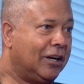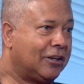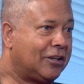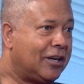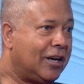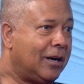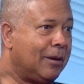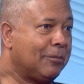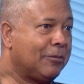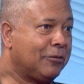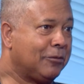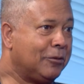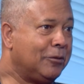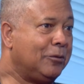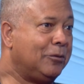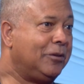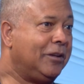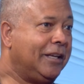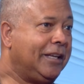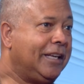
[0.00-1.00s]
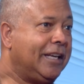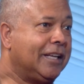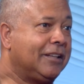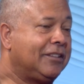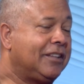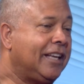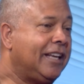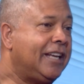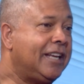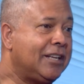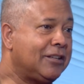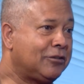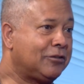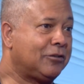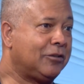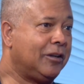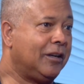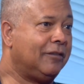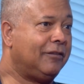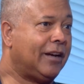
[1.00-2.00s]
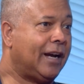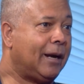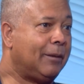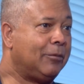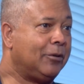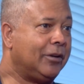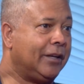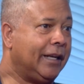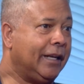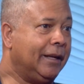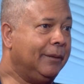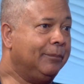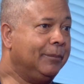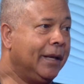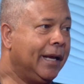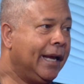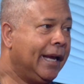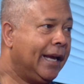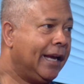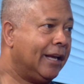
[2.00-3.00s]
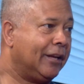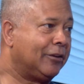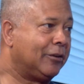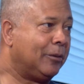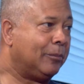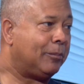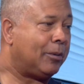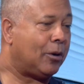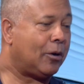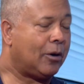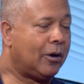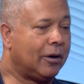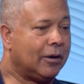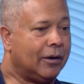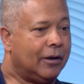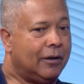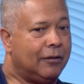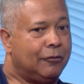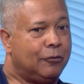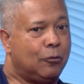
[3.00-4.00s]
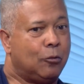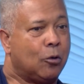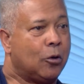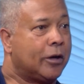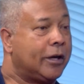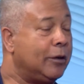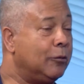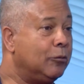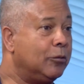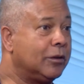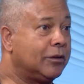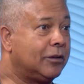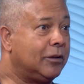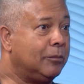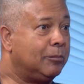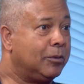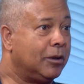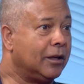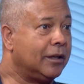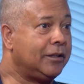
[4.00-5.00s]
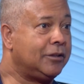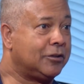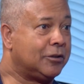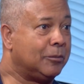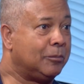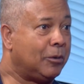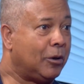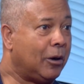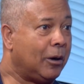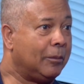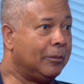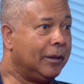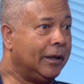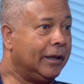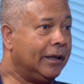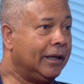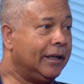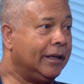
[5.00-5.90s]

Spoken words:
come through to get the history of Aberdeen as a part of working with the police department.